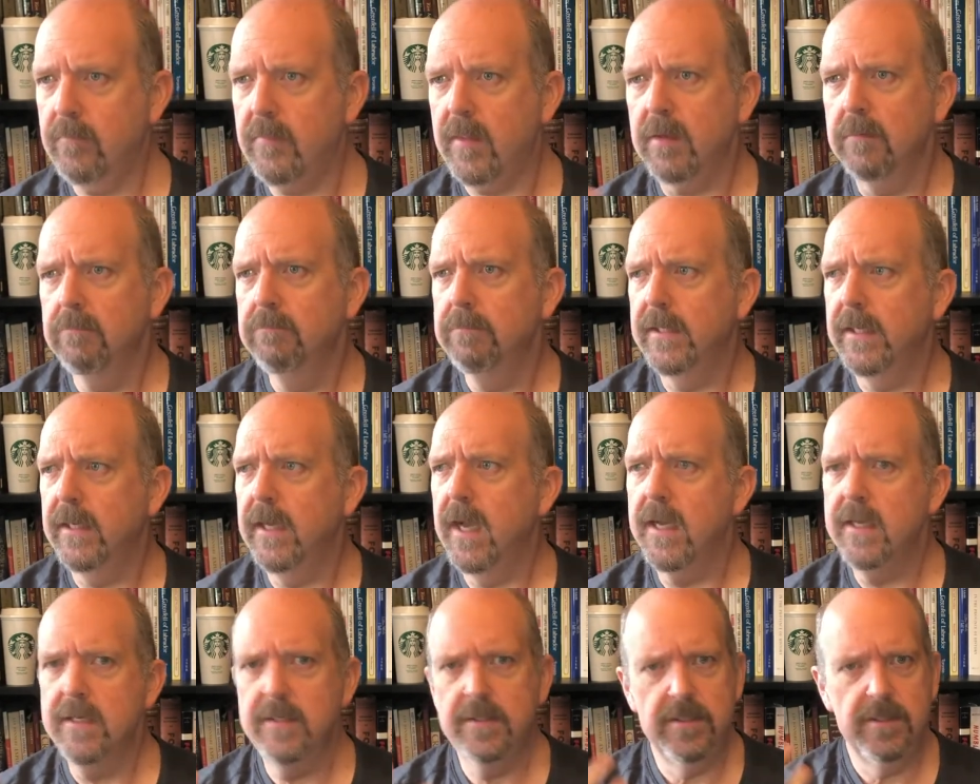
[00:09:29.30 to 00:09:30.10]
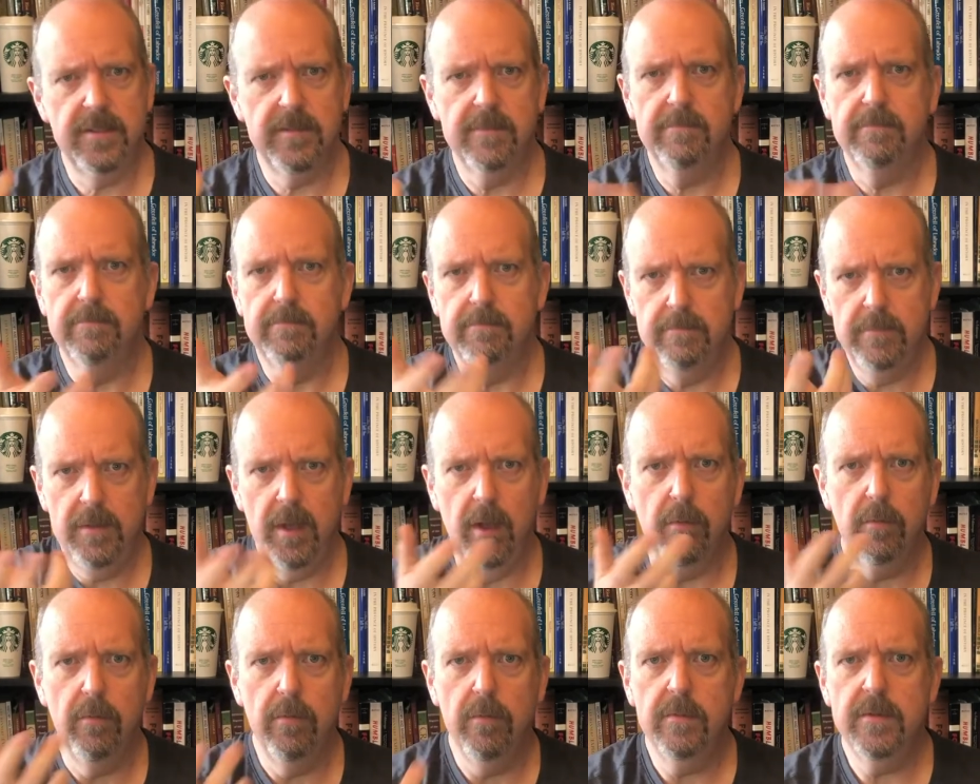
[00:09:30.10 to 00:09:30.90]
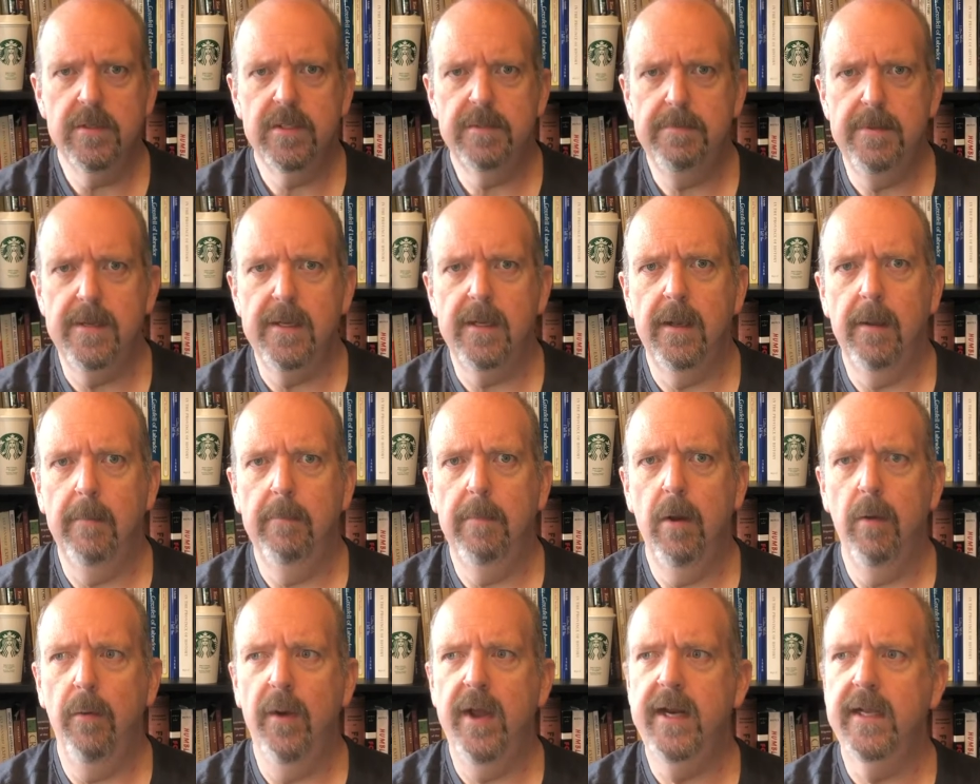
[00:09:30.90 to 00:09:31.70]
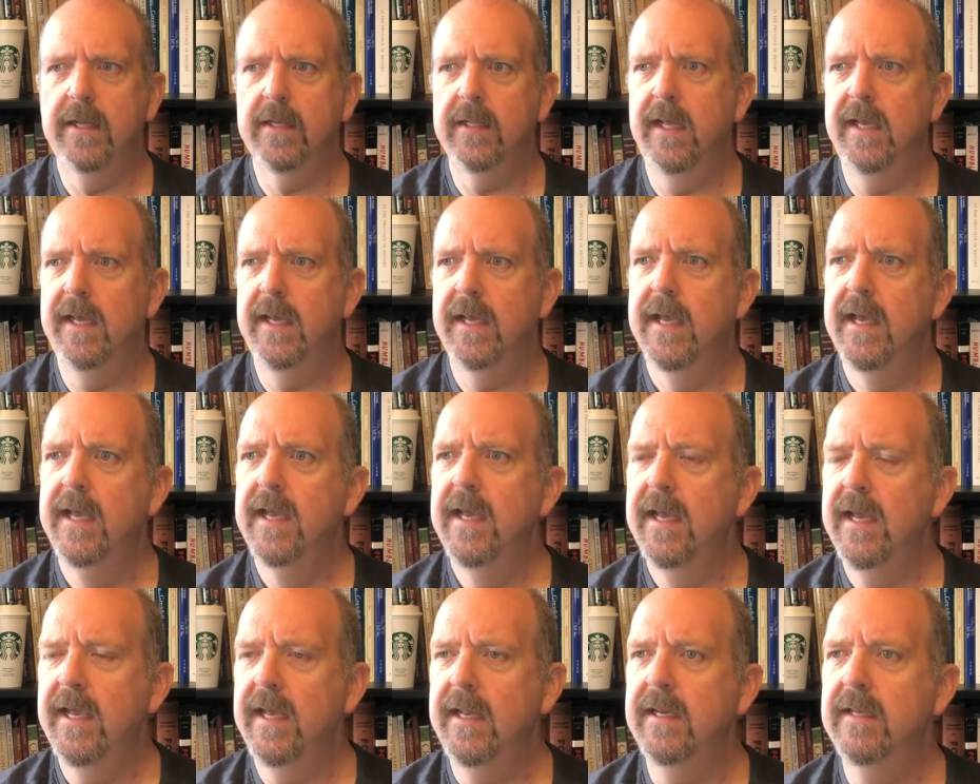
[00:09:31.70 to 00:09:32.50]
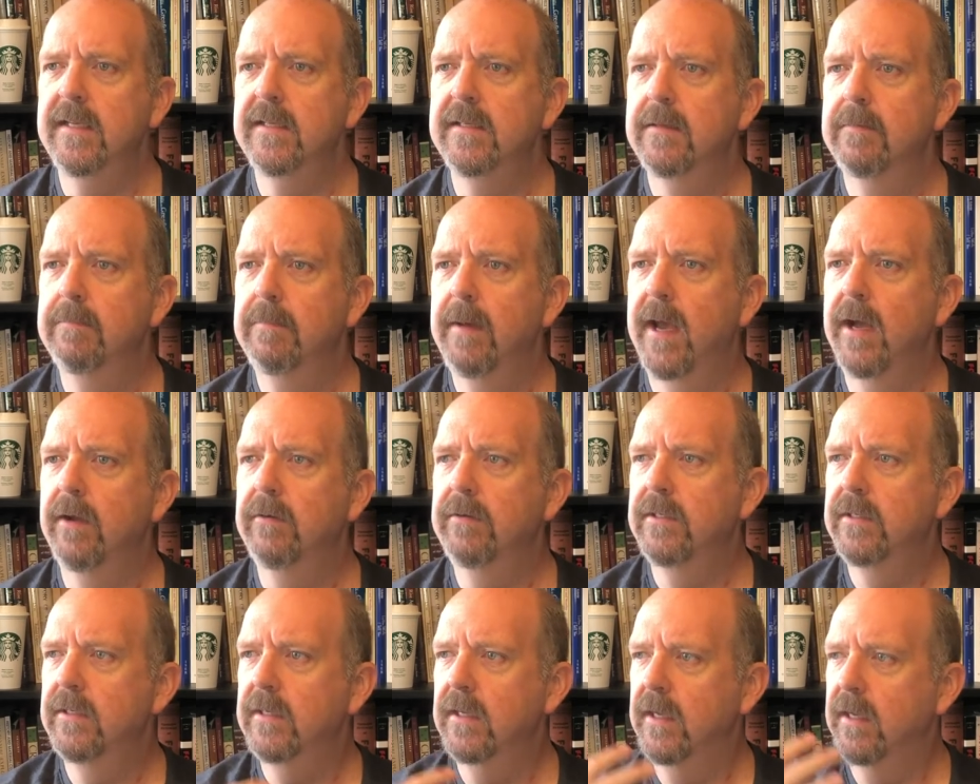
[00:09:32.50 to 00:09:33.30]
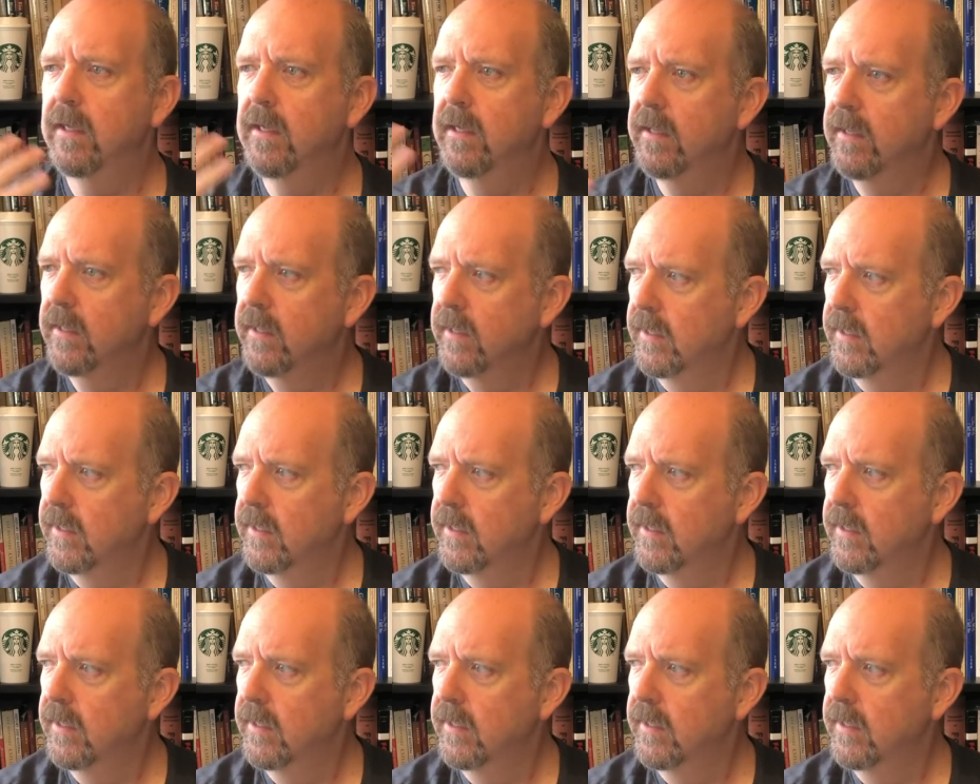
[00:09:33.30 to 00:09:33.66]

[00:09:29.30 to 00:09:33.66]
because, you know, speaking poetically, it is about uh,